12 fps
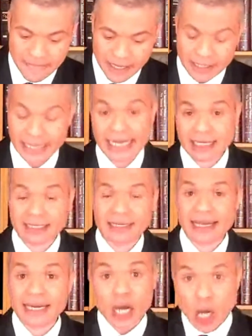at
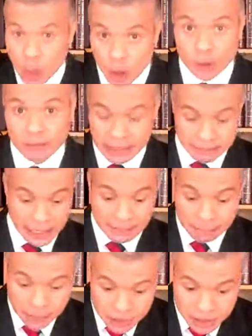home in my
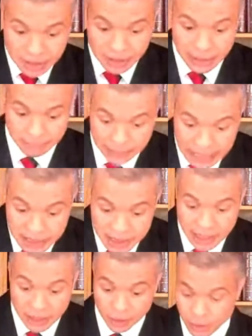personal
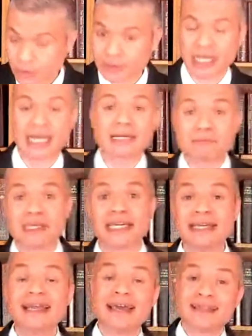capacity? Are you telling
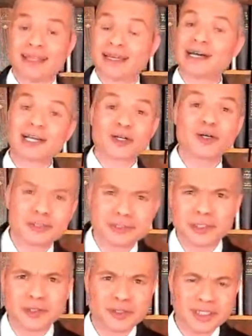me that I
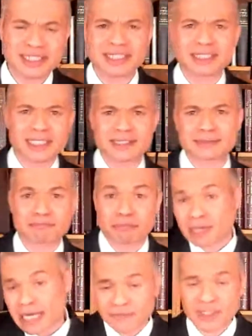can't do this just
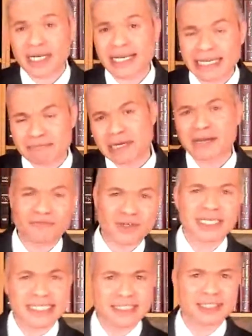privately in my
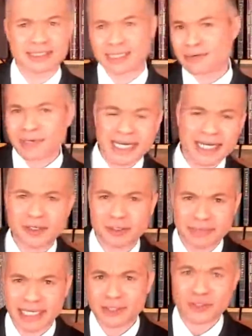village as I ride
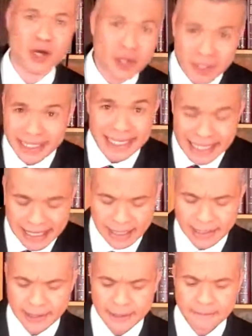on my donkey?
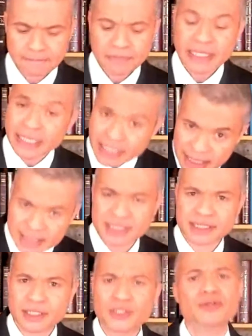
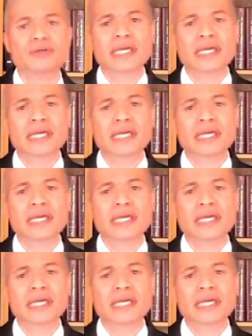Yes, you